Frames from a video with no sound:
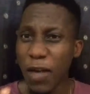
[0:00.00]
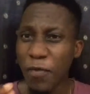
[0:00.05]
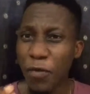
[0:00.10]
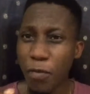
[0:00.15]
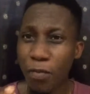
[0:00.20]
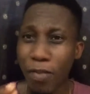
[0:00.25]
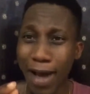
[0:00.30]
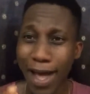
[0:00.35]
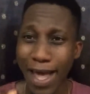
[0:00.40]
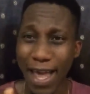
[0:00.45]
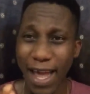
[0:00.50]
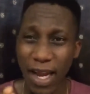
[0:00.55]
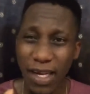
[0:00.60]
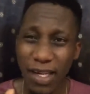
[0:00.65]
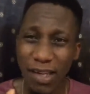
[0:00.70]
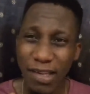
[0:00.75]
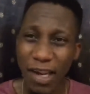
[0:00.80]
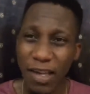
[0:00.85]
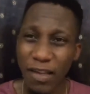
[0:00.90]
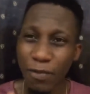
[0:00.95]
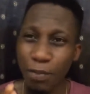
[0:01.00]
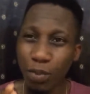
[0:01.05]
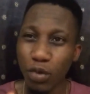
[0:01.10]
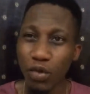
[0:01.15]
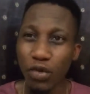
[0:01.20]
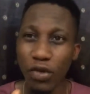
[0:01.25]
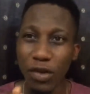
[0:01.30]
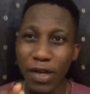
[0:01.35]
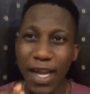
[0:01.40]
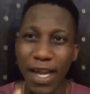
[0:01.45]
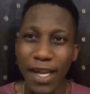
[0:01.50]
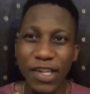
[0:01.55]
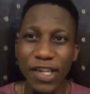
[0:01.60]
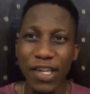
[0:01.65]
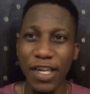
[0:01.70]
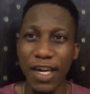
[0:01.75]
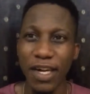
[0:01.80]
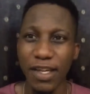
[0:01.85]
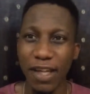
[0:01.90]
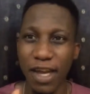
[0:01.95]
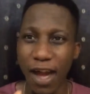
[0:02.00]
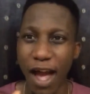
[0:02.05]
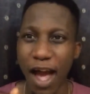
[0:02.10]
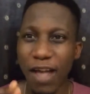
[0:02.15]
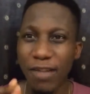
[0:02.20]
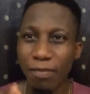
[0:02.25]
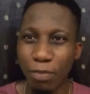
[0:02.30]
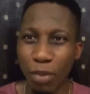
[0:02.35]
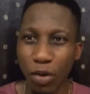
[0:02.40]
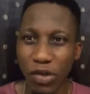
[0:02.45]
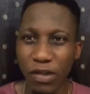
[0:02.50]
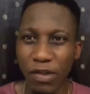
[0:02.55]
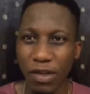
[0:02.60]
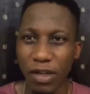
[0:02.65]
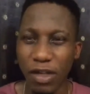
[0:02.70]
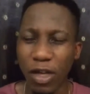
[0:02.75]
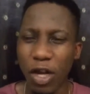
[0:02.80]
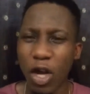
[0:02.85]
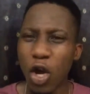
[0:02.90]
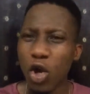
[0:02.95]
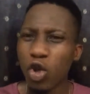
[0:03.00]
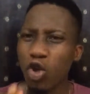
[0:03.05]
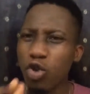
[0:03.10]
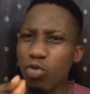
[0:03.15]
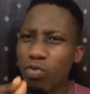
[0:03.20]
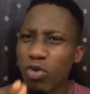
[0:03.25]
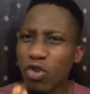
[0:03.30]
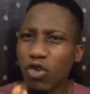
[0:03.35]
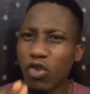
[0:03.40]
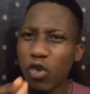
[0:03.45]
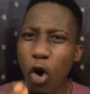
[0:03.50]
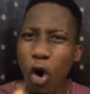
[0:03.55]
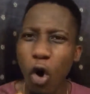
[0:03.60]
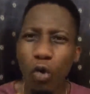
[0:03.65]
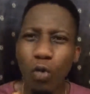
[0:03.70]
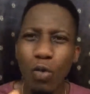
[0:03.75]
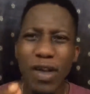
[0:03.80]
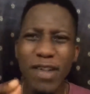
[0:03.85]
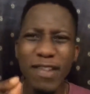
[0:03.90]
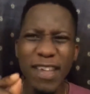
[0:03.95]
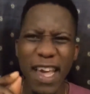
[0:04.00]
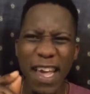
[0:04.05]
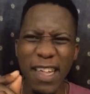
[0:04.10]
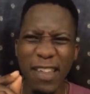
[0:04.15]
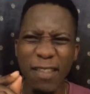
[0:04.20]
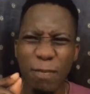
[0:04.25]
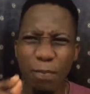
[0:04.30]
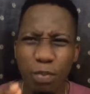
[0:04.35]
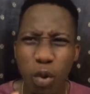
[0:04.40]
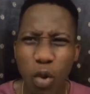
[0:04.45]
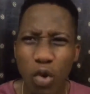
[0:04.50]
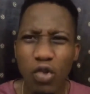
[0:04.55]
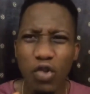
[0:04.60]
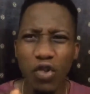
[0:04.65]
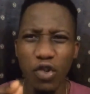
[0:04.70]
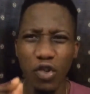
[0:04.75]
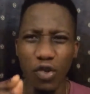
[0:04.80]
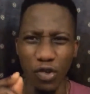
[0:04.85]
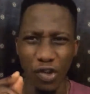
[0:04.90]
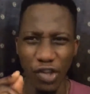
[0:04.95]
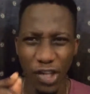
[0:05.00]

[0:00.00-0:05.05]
If you by any chance put on any shirt that has button, you must always expose your